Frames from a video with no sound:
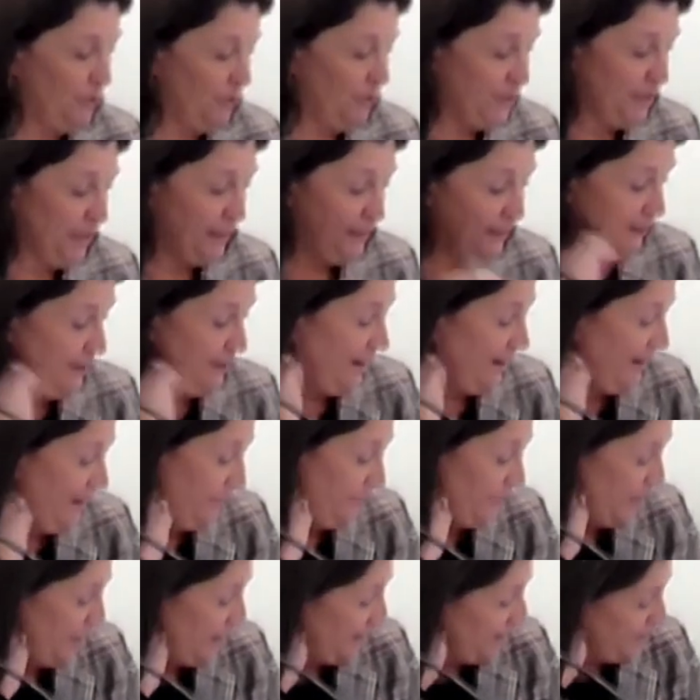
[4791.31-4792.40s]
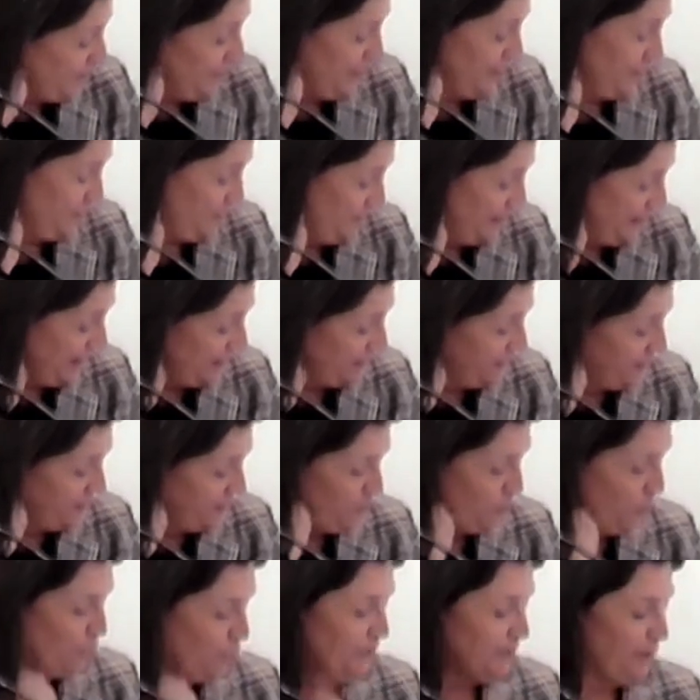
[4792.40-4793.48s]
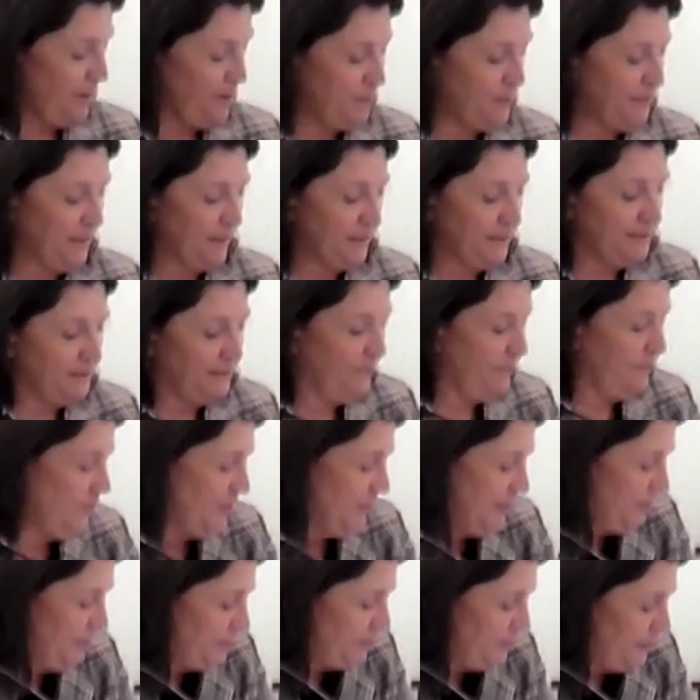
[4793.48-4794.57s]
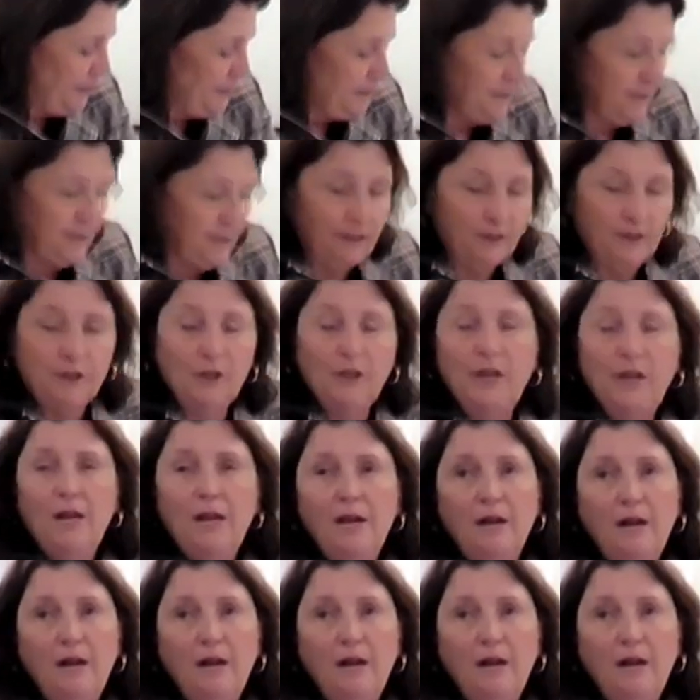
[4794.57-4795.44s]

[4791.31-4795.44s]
which I did not have time because we had some more time sensitive things to consider.